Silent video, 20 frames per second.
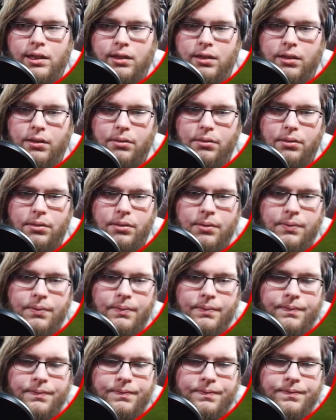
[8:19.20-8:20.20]
So,
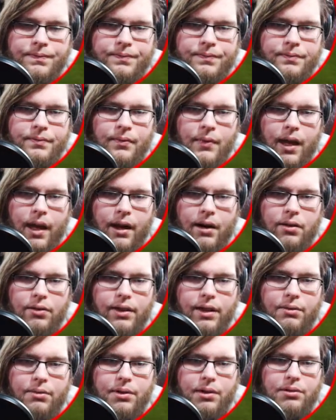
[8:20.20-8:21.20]
I
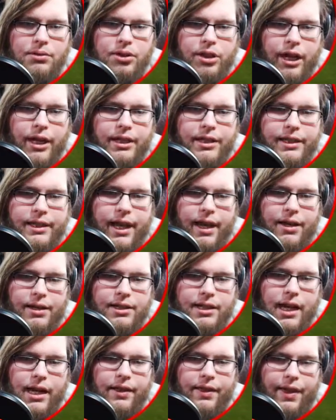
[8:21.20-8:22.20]
don't think we're going to change the
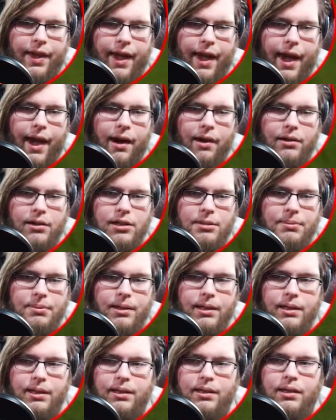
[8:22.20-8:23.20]
outside of the house,
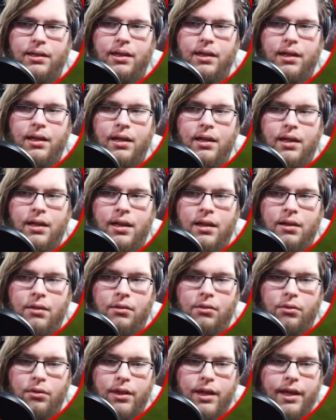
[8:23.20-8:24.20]
but
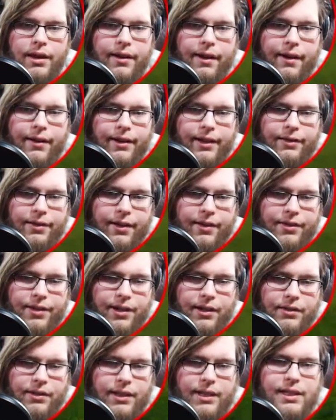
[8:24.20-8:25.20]
we'll give
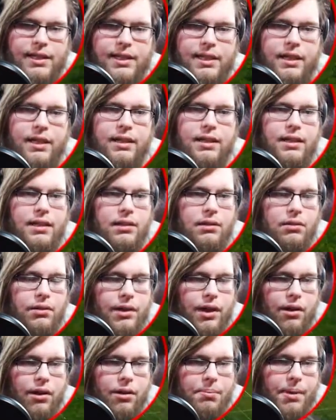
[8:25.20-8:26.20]
everything on the inside a good
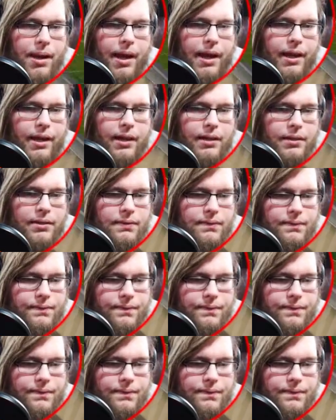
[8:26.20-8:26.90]
little coat of paint.